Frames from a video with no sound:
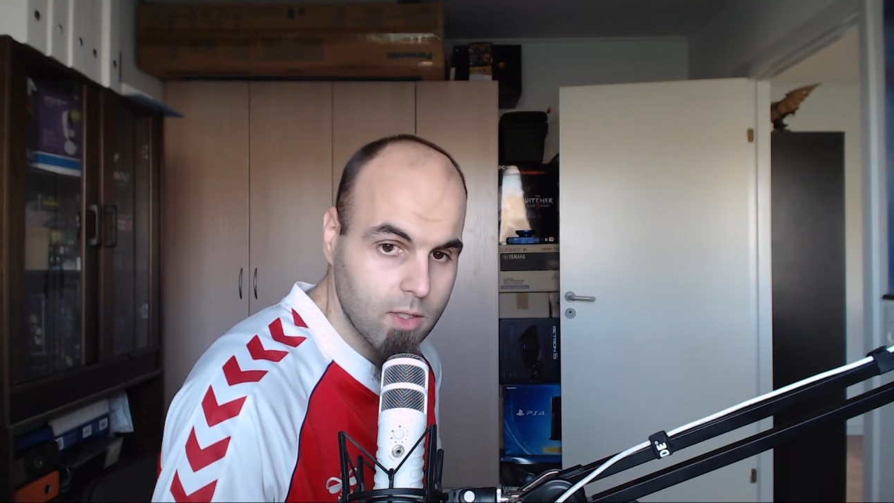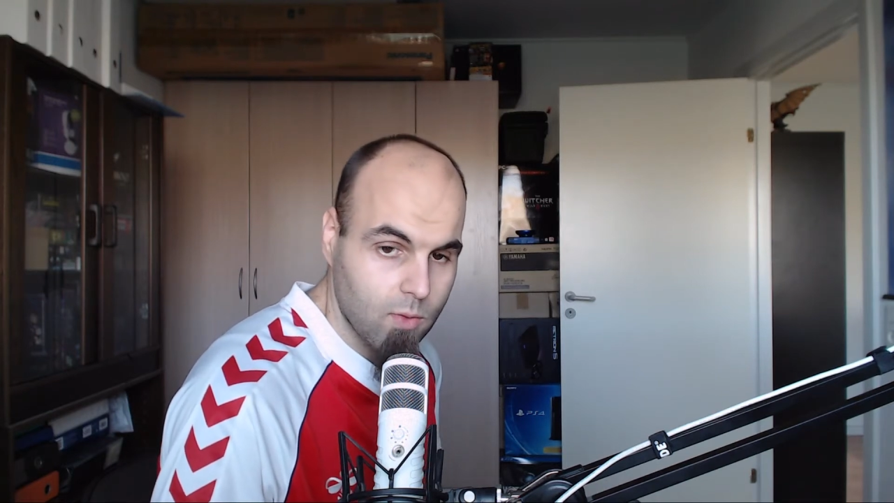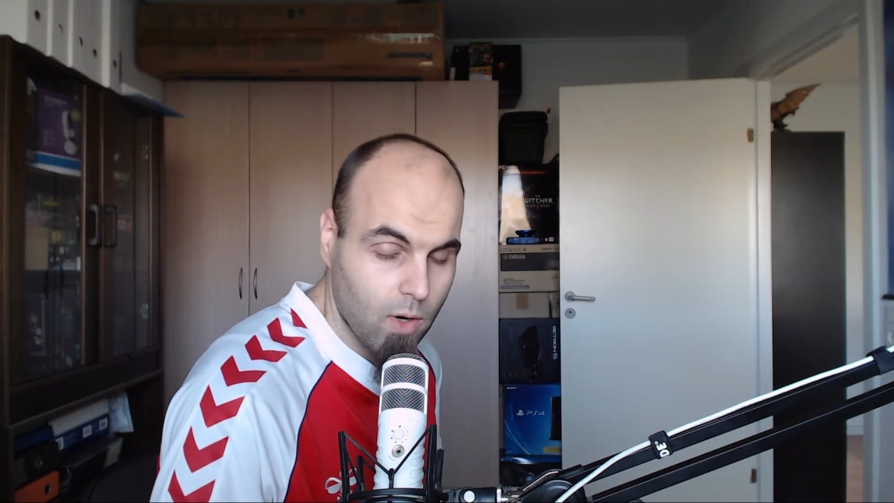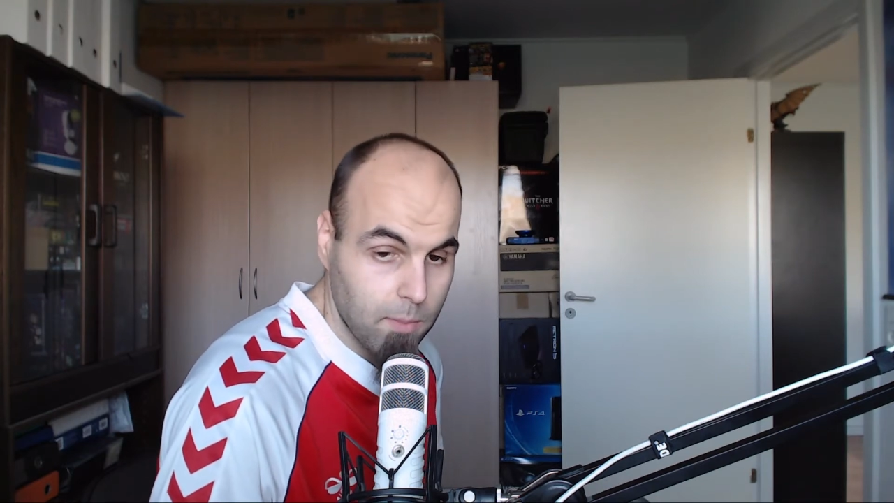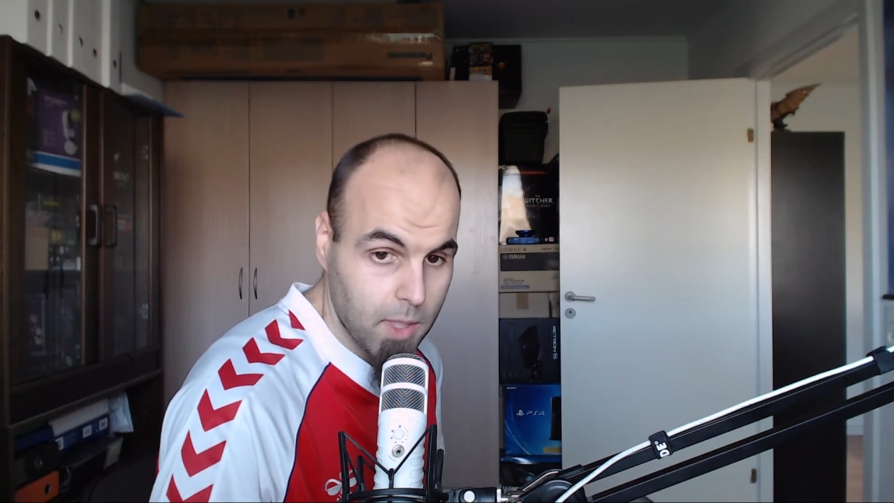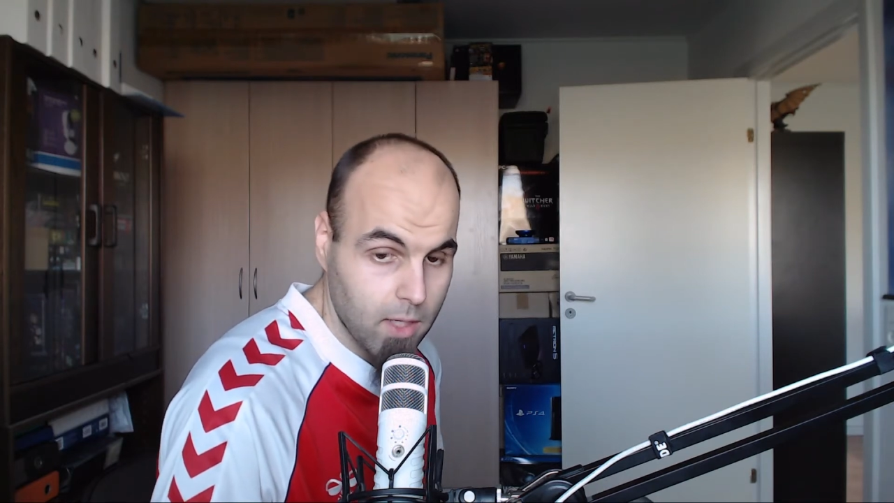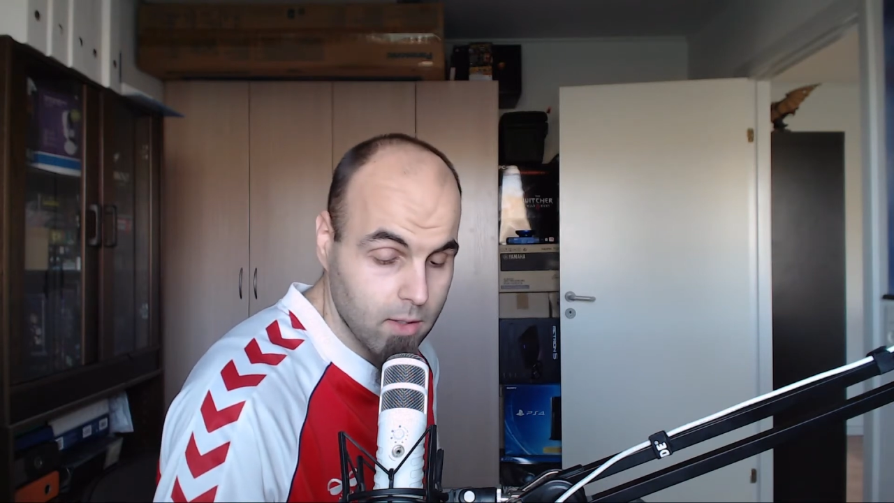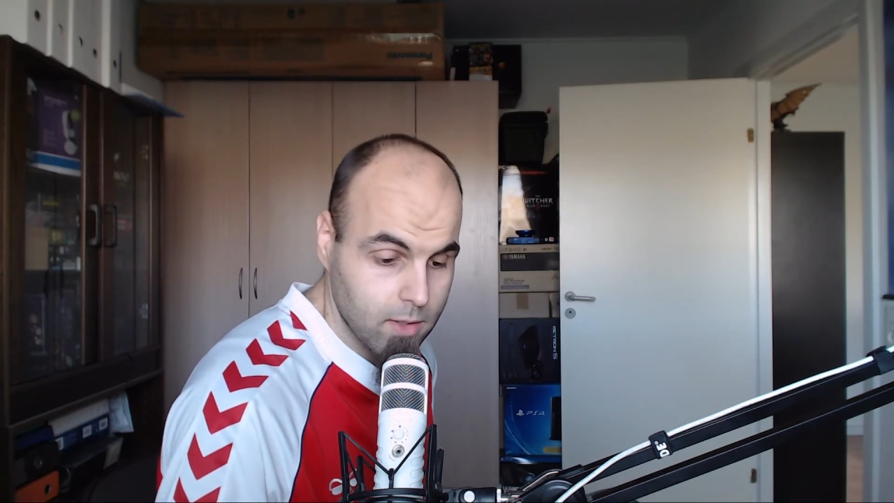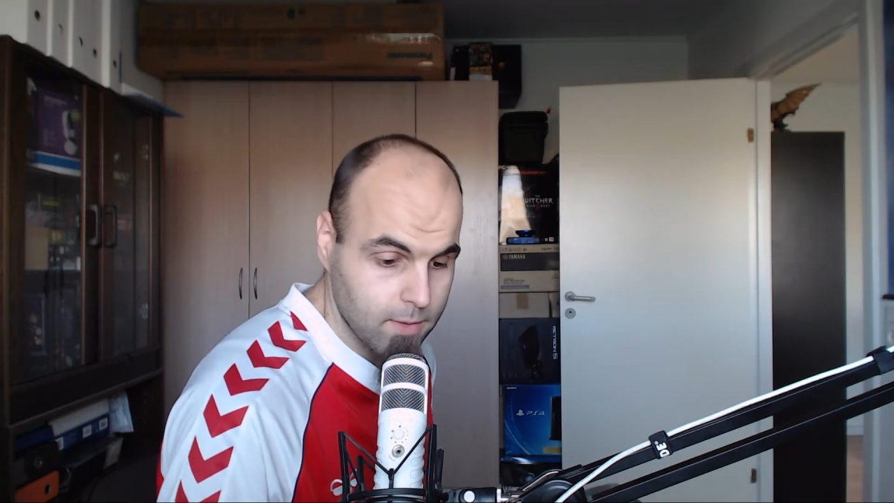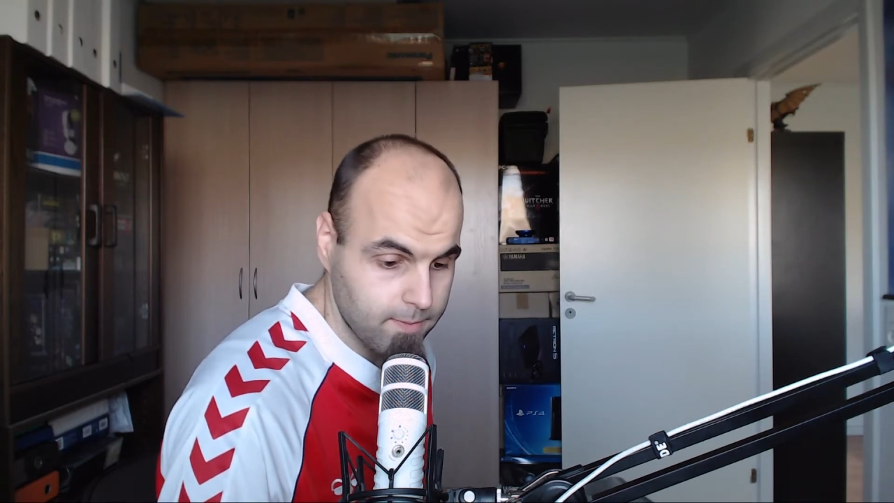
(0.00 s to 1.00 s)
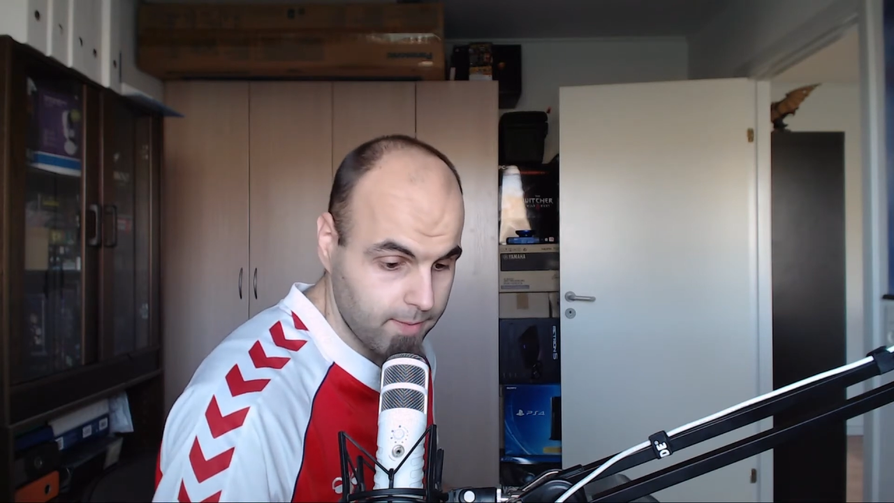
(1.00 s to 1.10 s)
square meters,